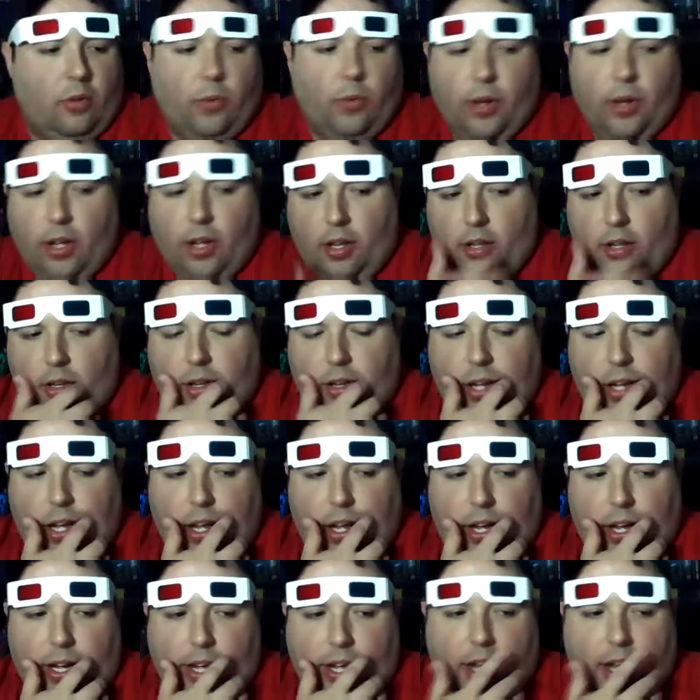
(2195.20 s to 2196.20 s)
well,
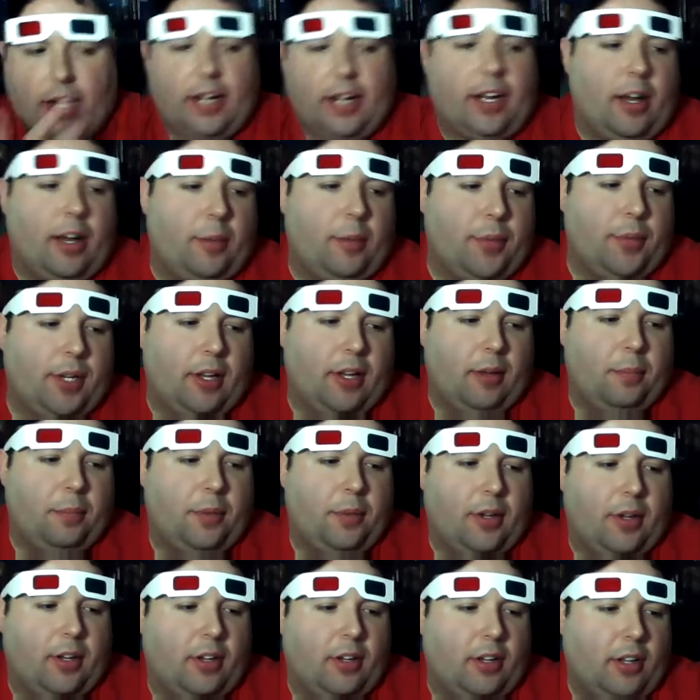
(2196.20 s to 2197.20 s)
uh, I got coming up
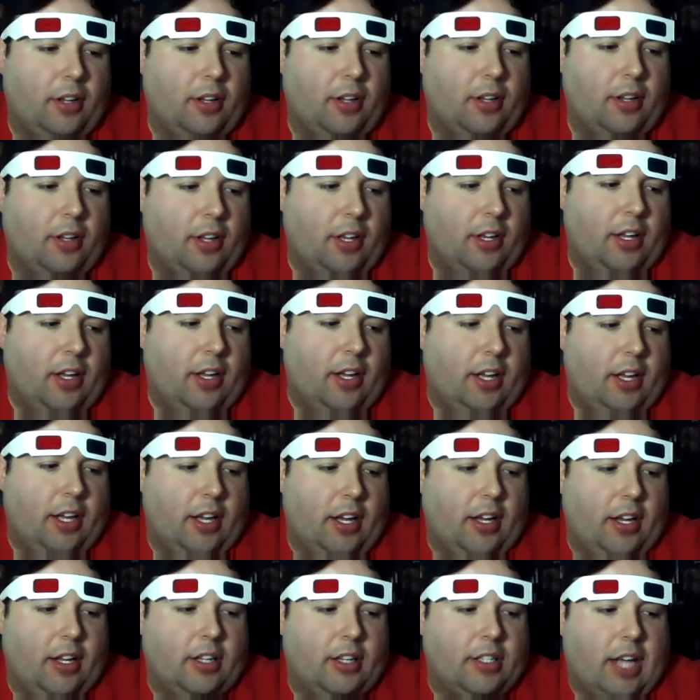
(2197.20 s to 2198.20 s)
uh,
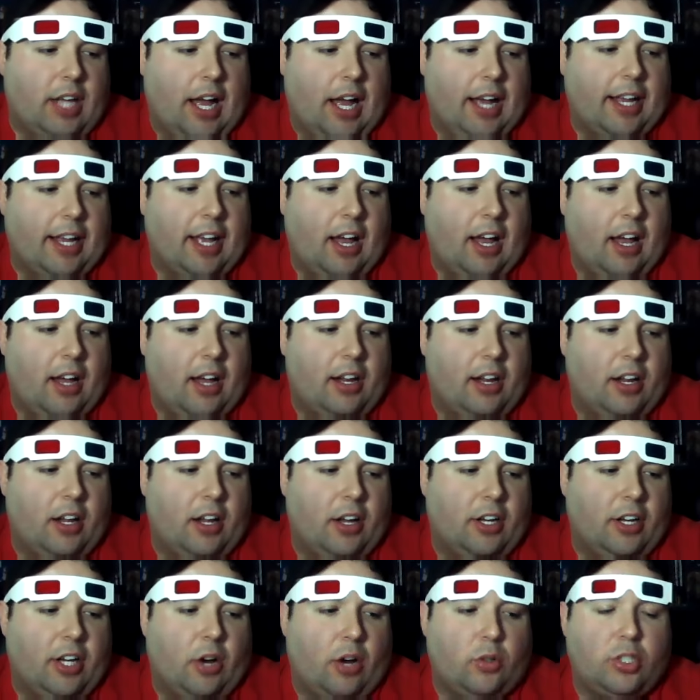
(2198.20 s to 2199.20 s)
is I got a
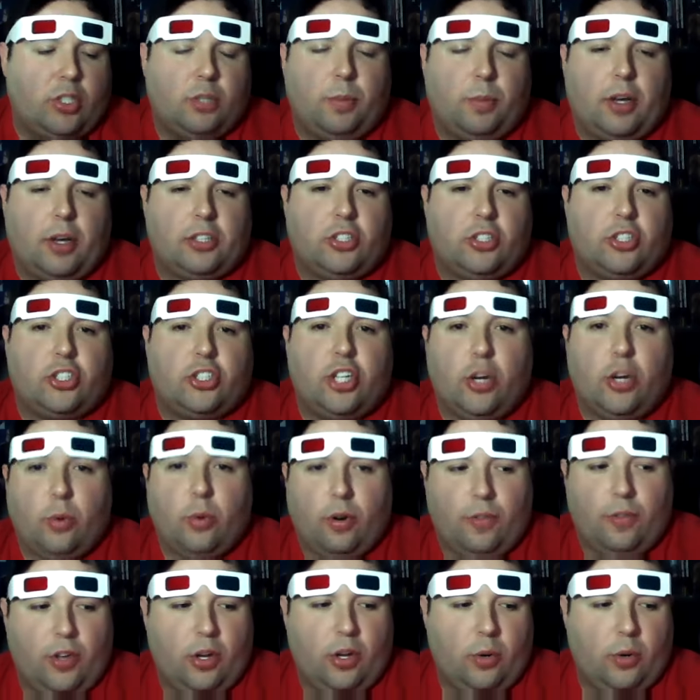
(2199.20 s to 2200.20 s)
Ghostbusters two
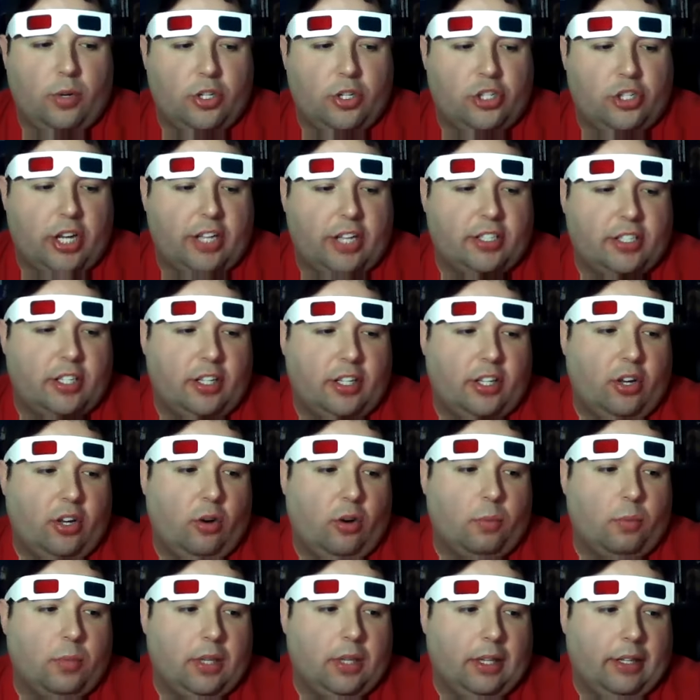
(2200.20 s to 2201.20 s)
review with Jason, the
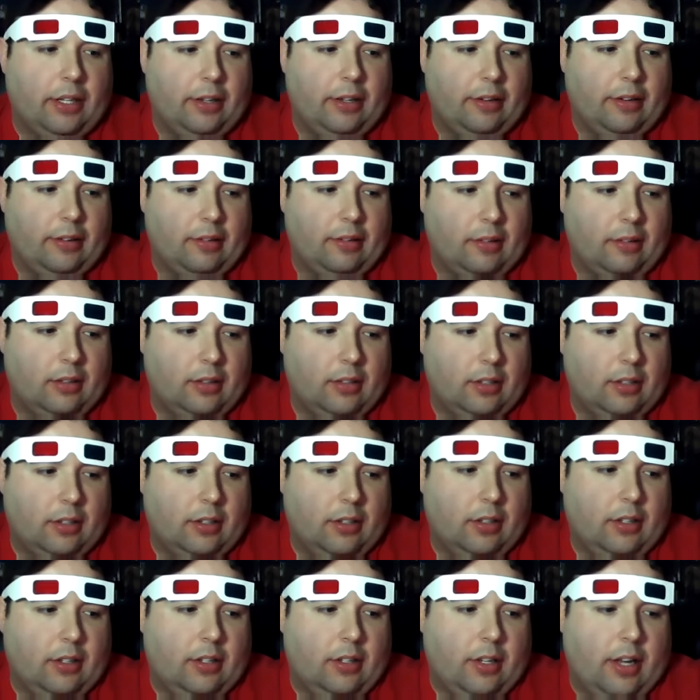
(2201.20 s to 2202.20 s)
old millennial.
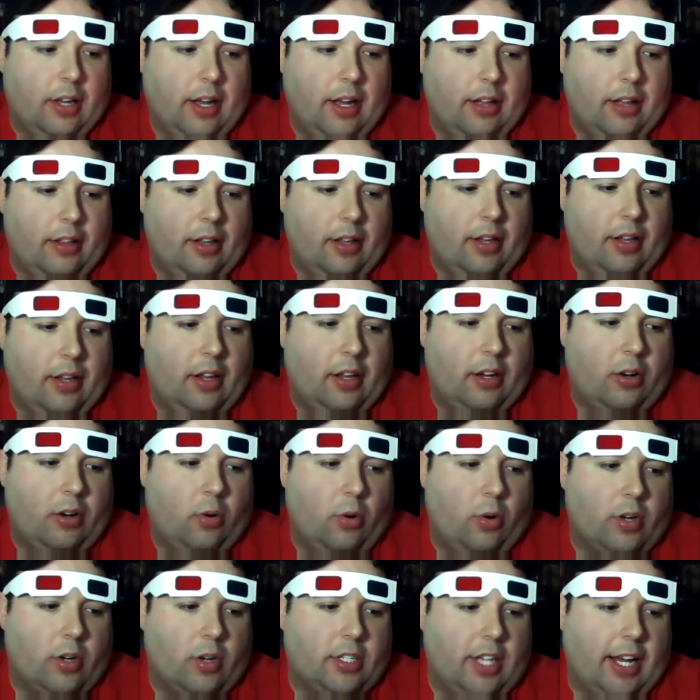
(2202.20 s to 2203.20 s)
And then, uh, of
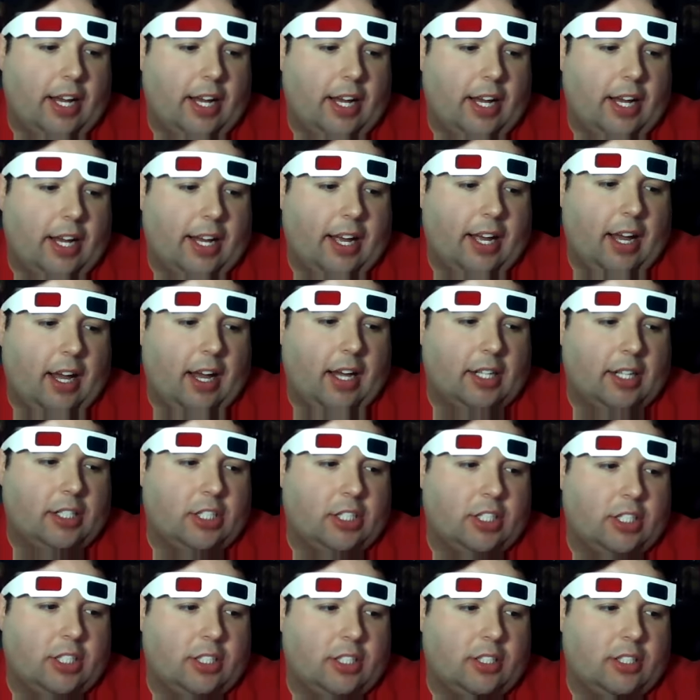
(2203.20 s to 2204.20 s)
course, I got
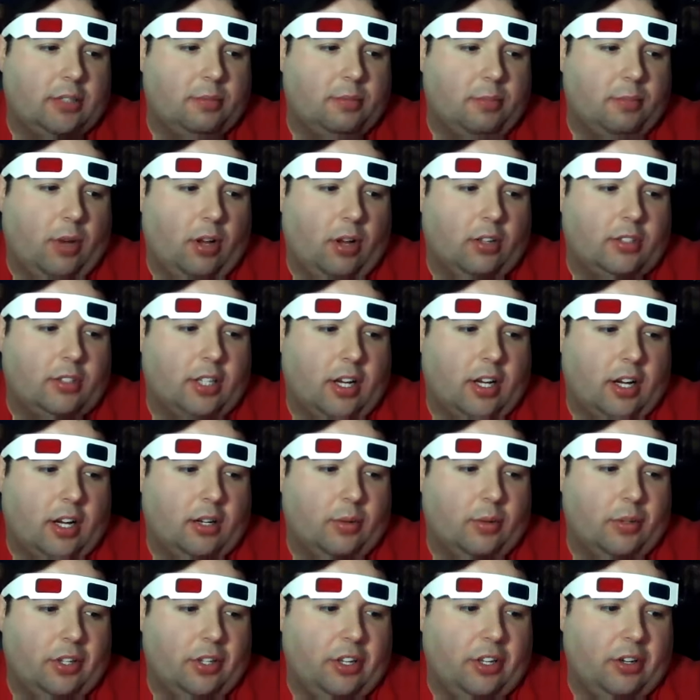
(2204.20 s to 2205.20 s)
Small Talk
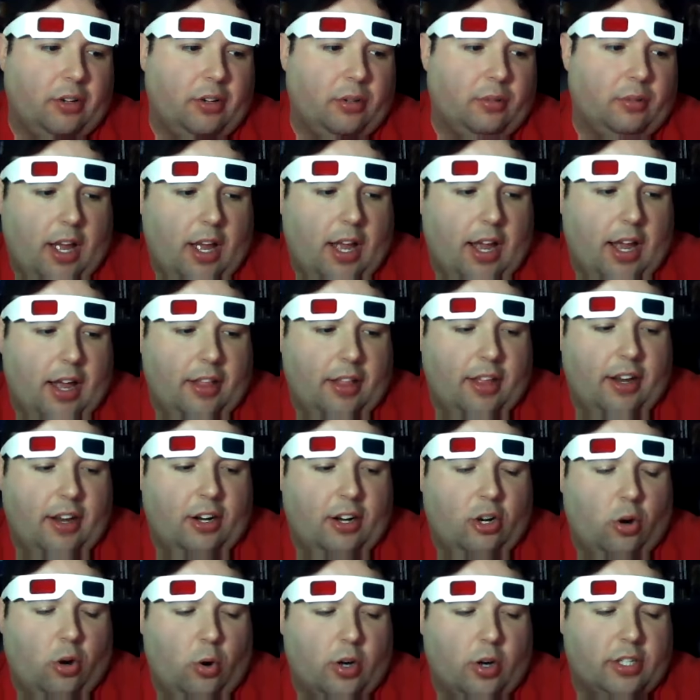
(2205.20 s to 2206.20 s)
with you. And then, of
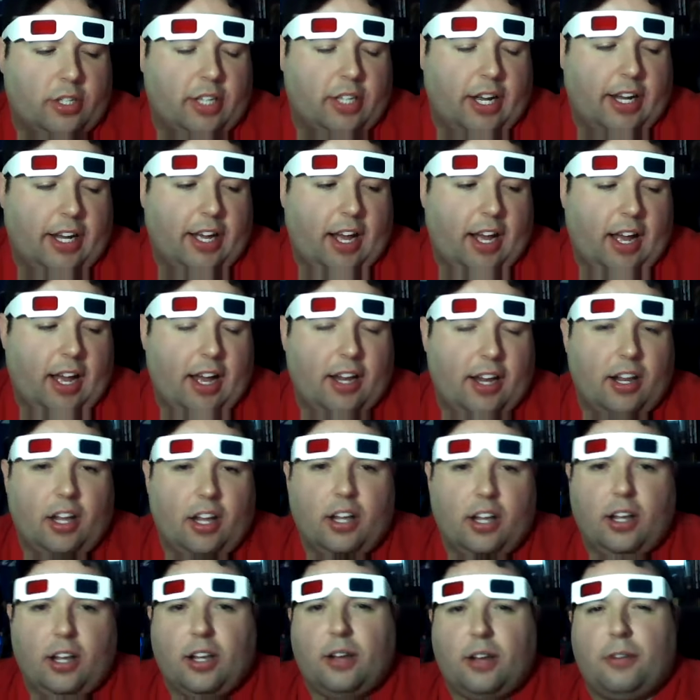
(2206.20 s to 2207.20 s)
course, I got
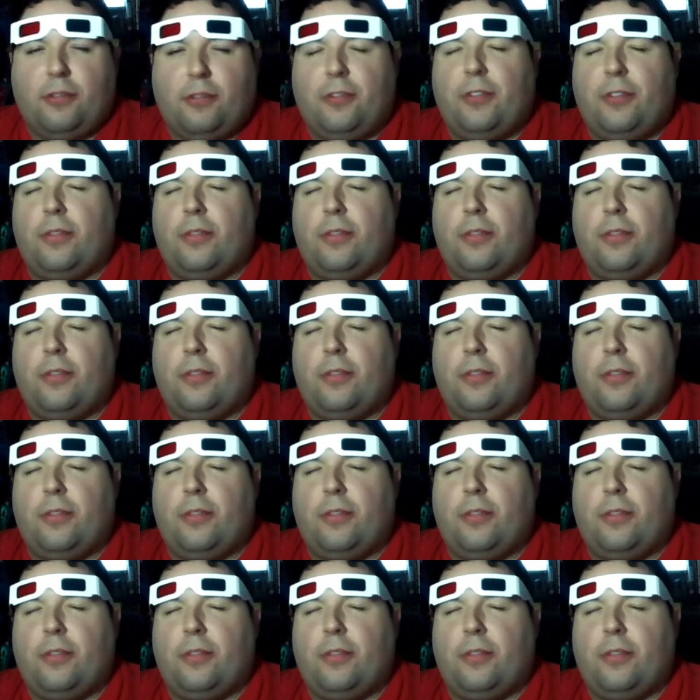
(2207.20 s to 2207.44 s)
a